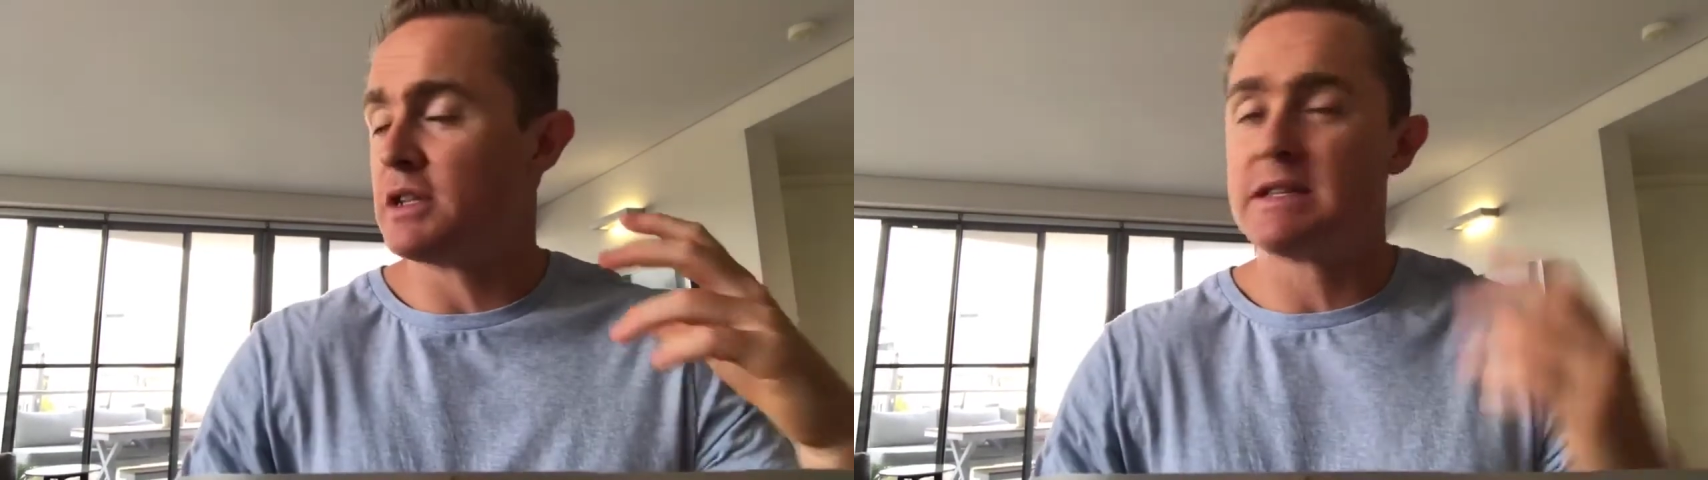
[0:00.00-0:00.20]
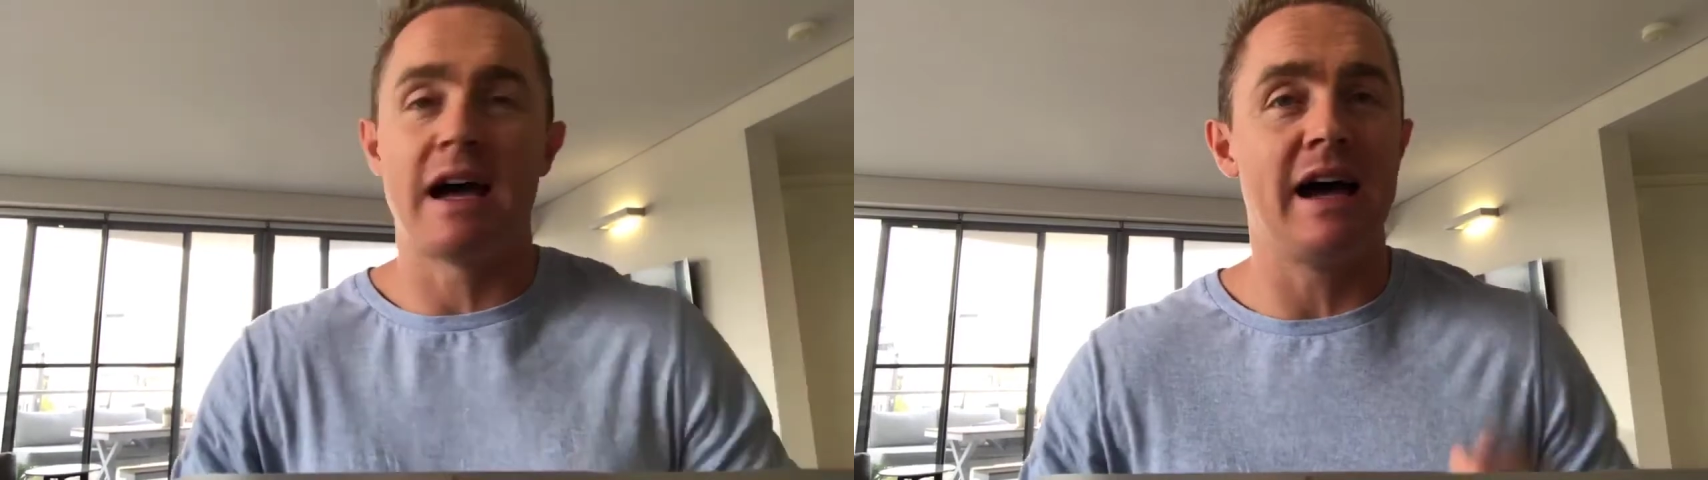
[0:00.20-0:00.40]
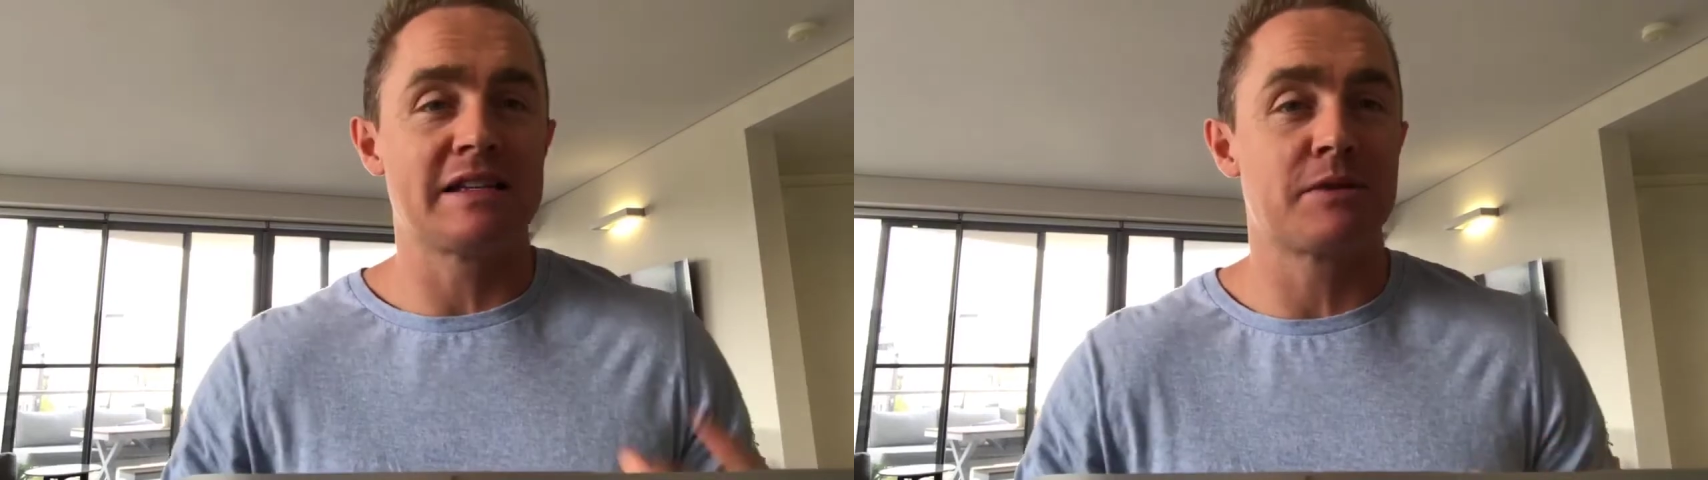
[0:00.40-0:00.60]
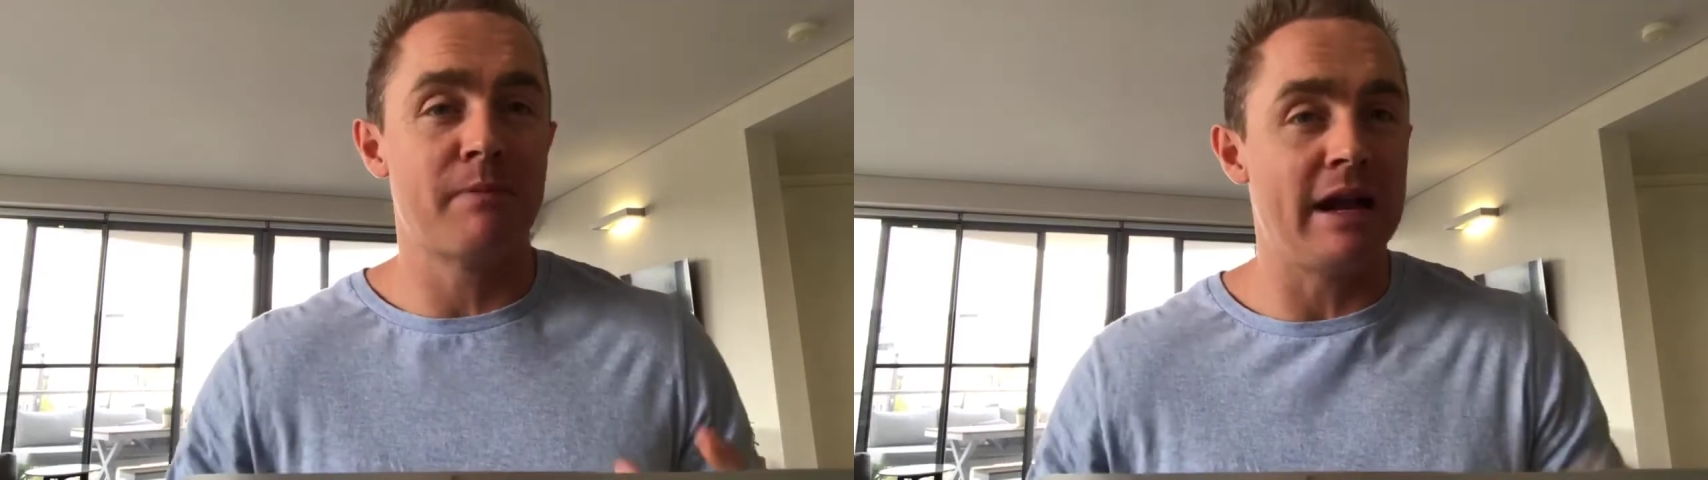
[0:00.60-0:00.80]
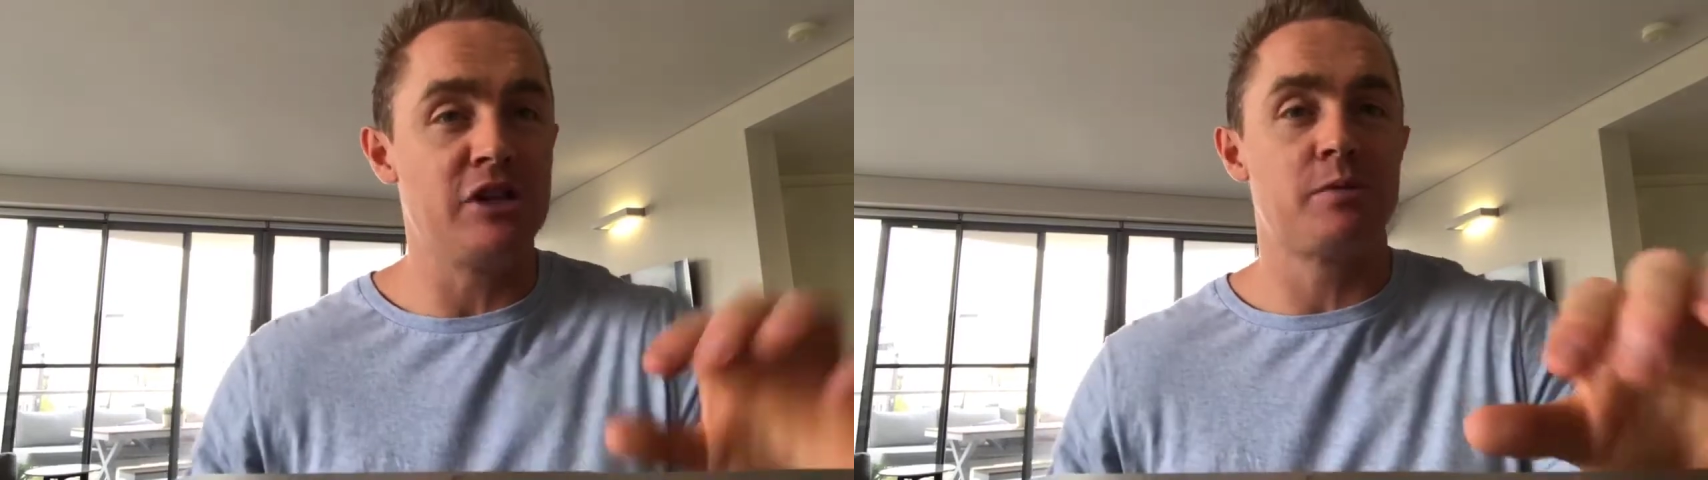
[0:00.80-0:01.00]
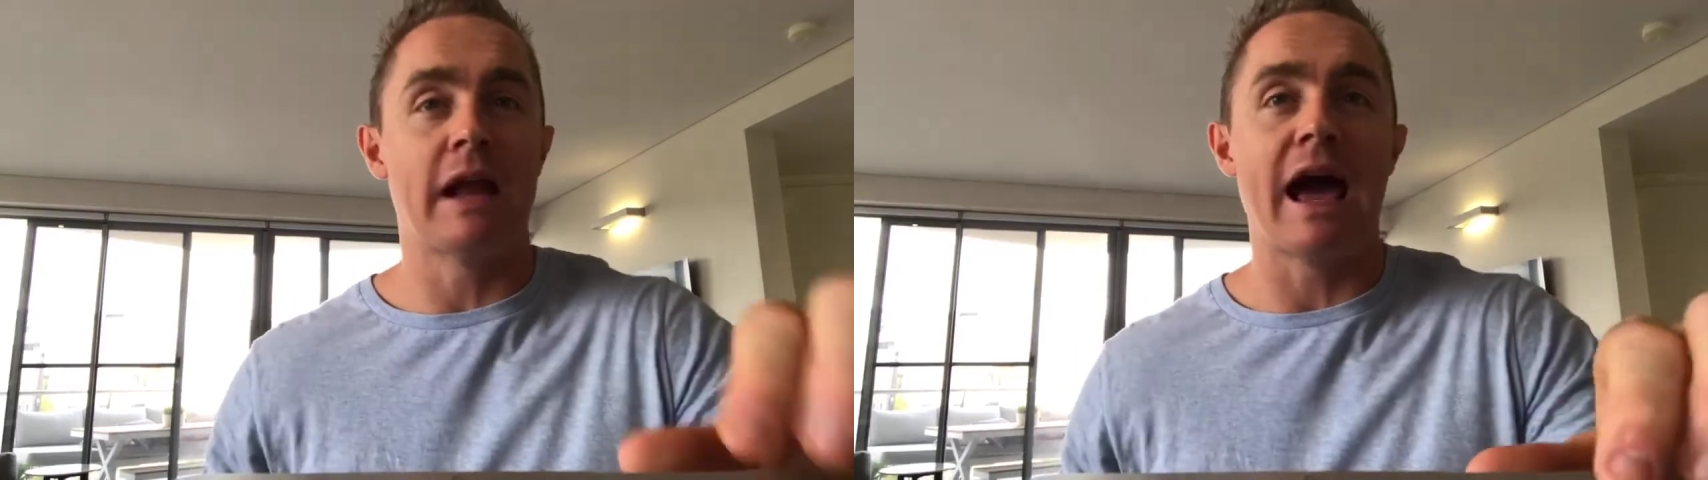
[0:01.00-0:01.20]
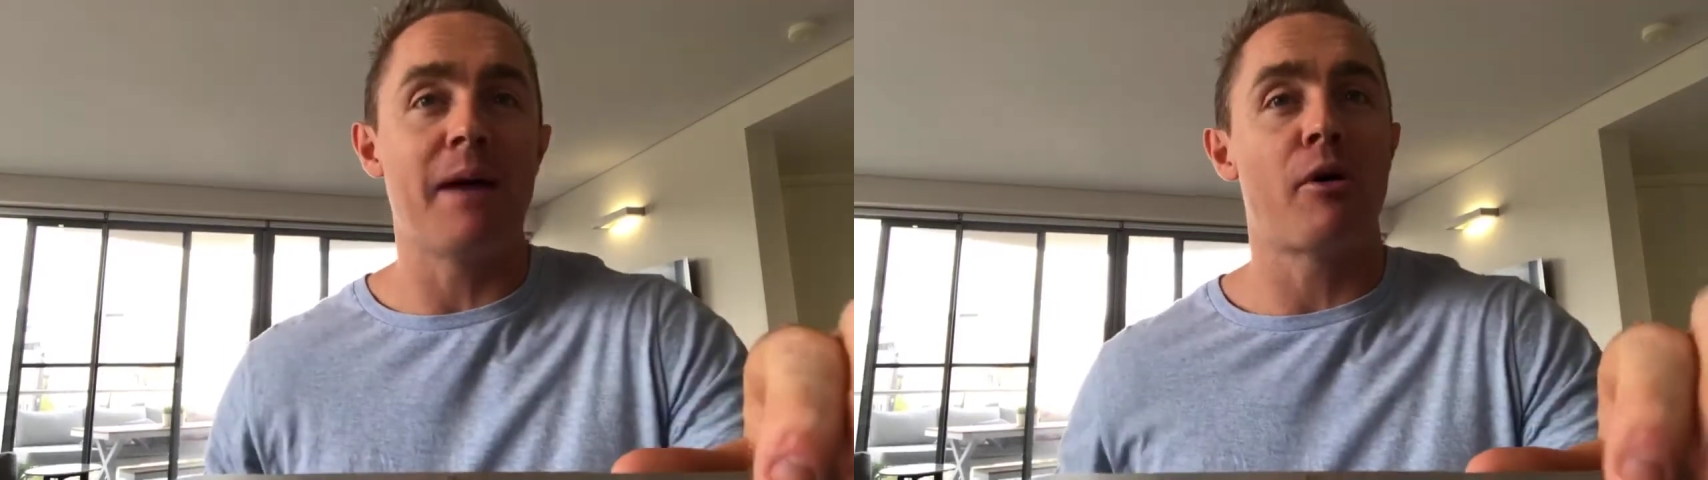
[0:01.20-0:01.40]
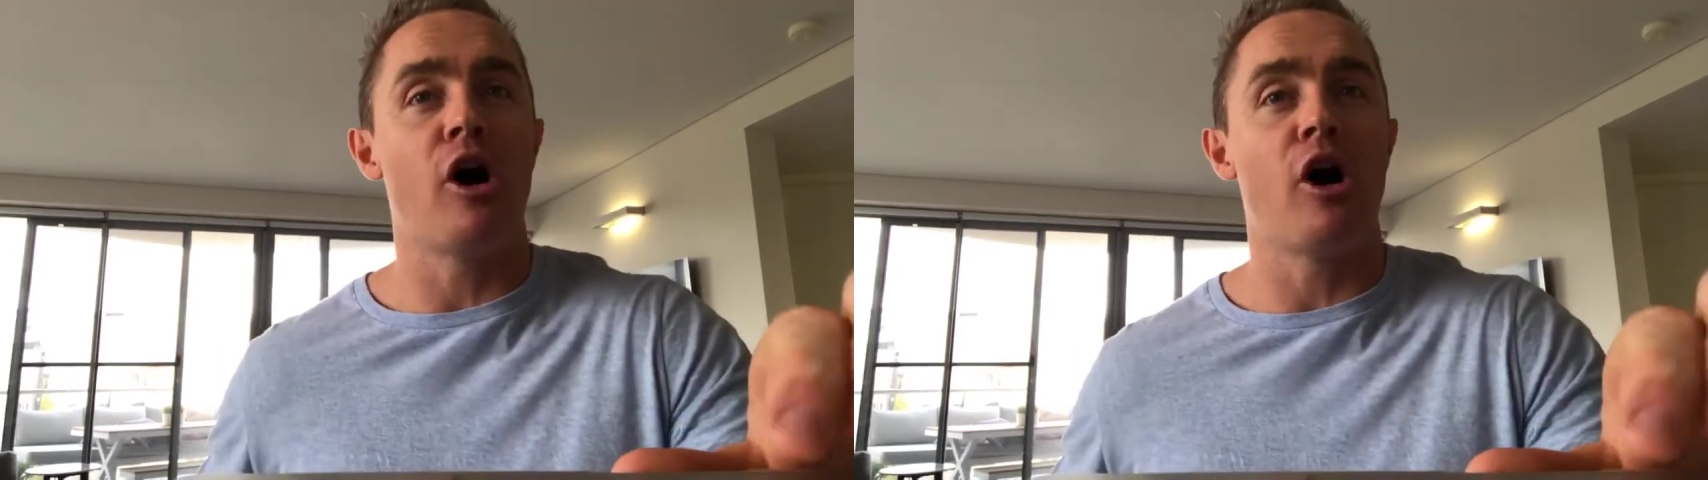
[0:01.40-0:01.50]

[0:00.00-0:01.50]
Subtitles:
of task management app.